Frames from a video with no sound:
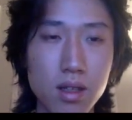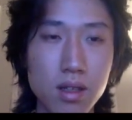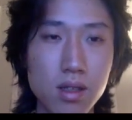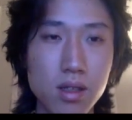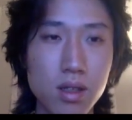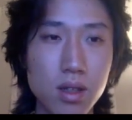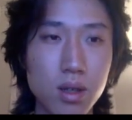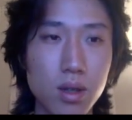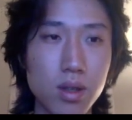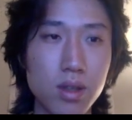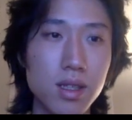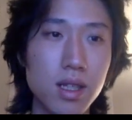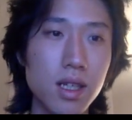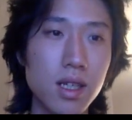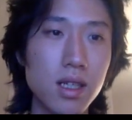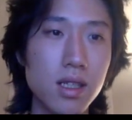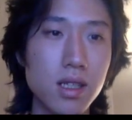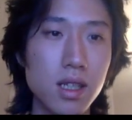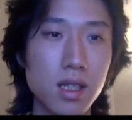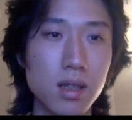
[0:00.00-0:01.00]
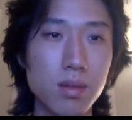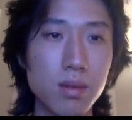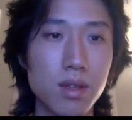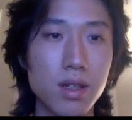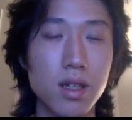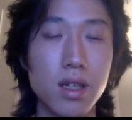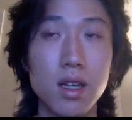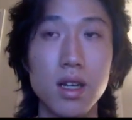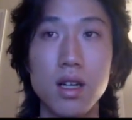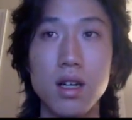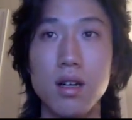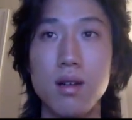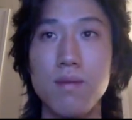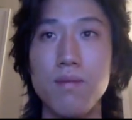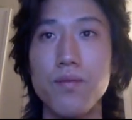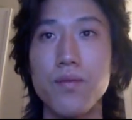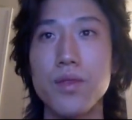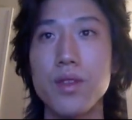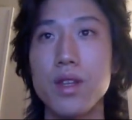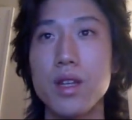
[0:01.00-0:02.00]
So aesthetic assessment,
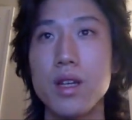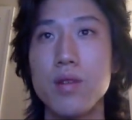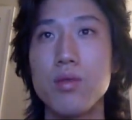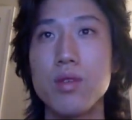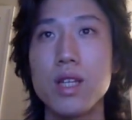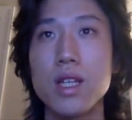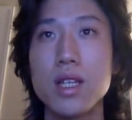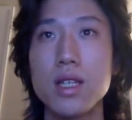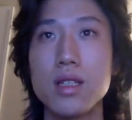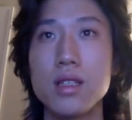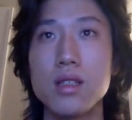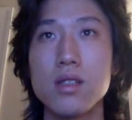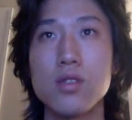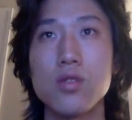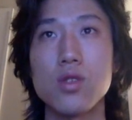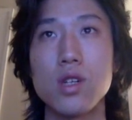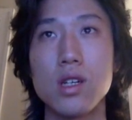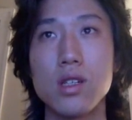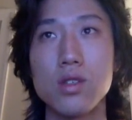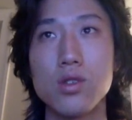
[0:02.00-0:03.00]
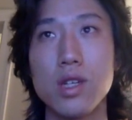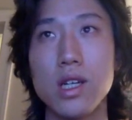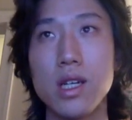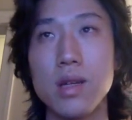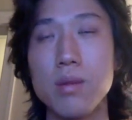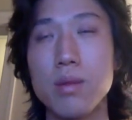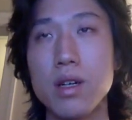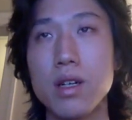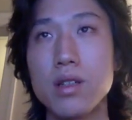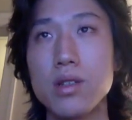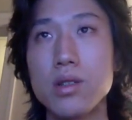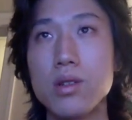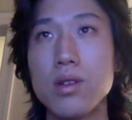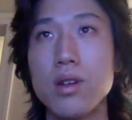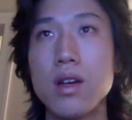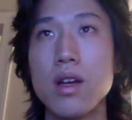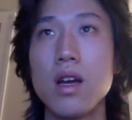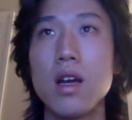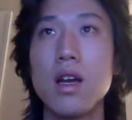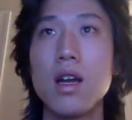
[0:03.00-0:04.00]
it really needs a strong training model
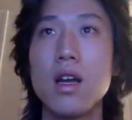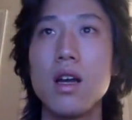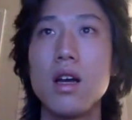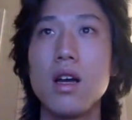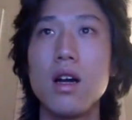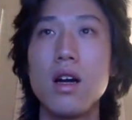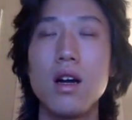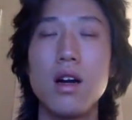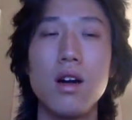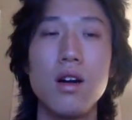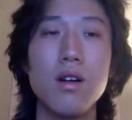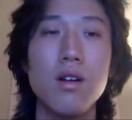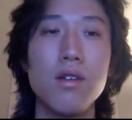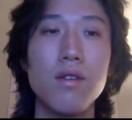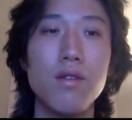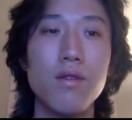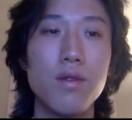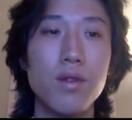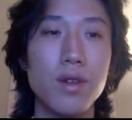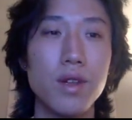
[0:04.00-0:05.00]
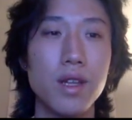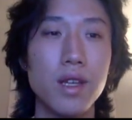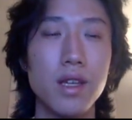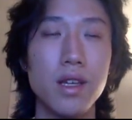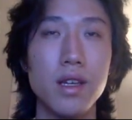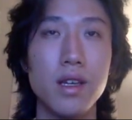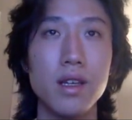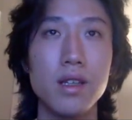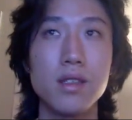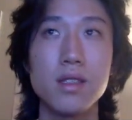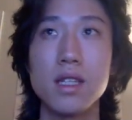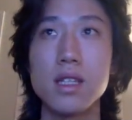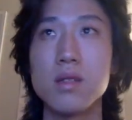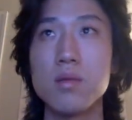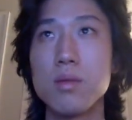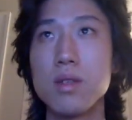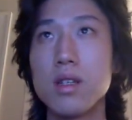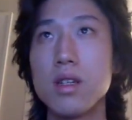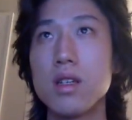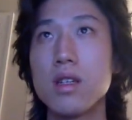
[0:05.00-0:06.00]
for the
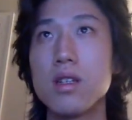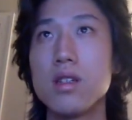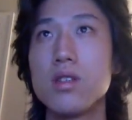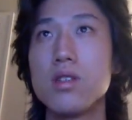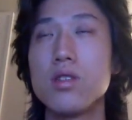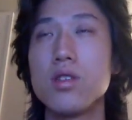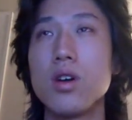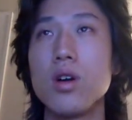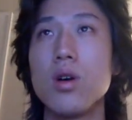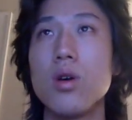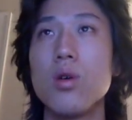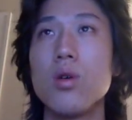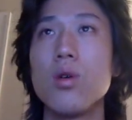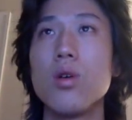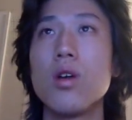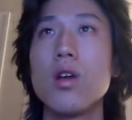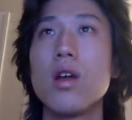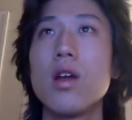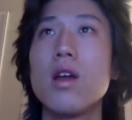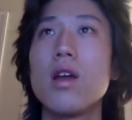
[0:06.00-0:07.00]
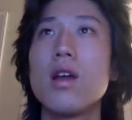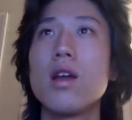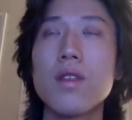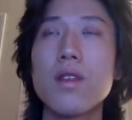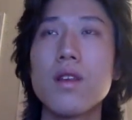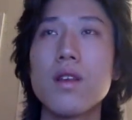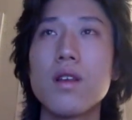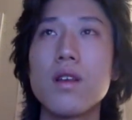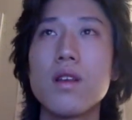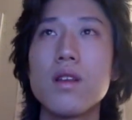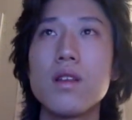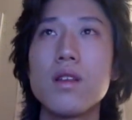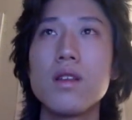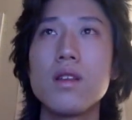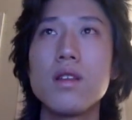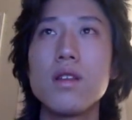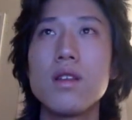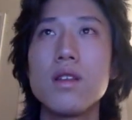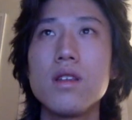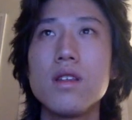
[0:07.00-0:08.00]
assessment. So
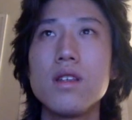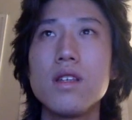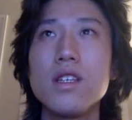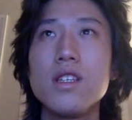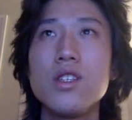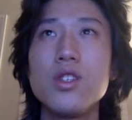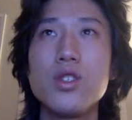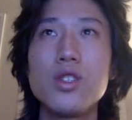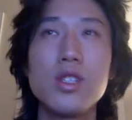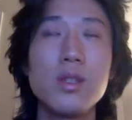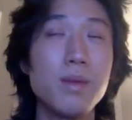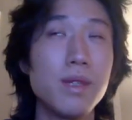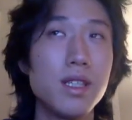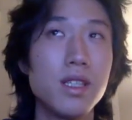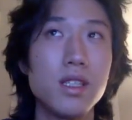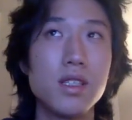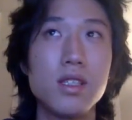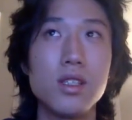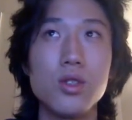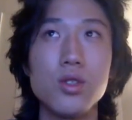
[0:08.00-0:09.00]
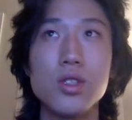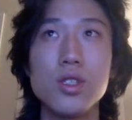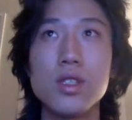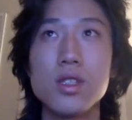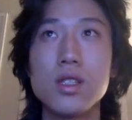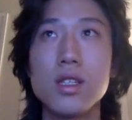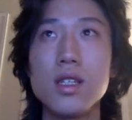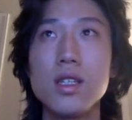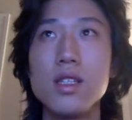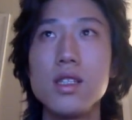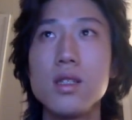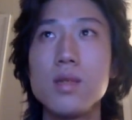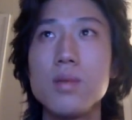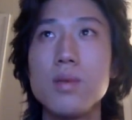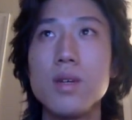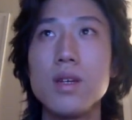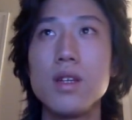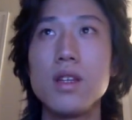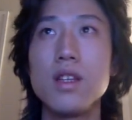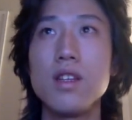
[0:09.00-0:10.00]
it used to be just user studies,
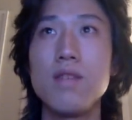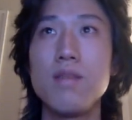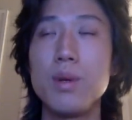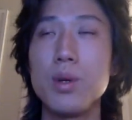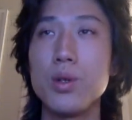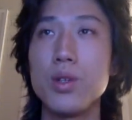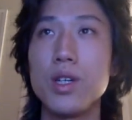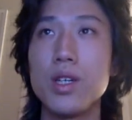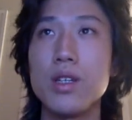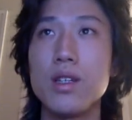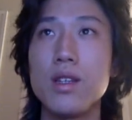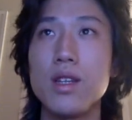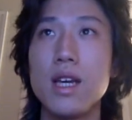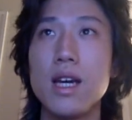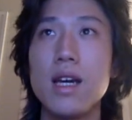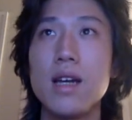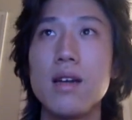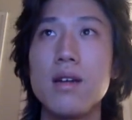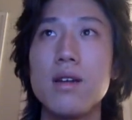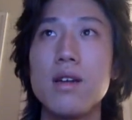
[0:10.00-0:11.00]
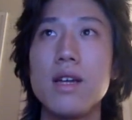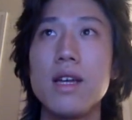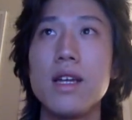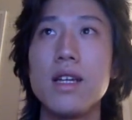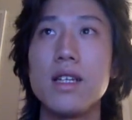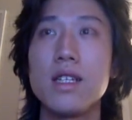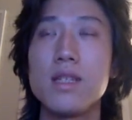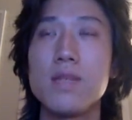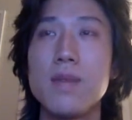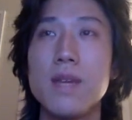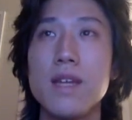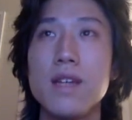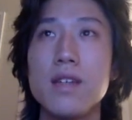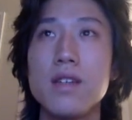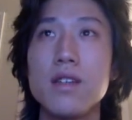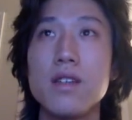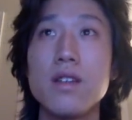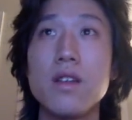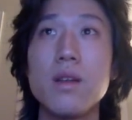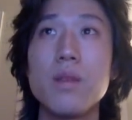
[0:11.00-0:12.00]
but they've built on that and
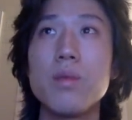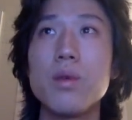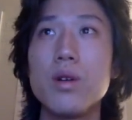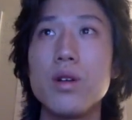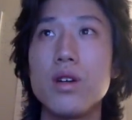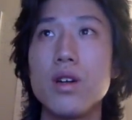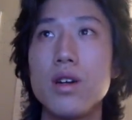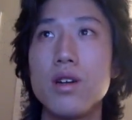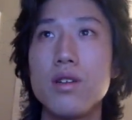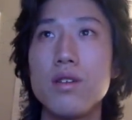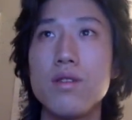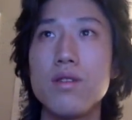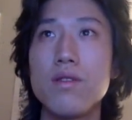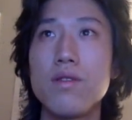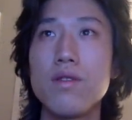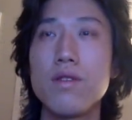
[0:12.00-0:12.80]
expanded the number of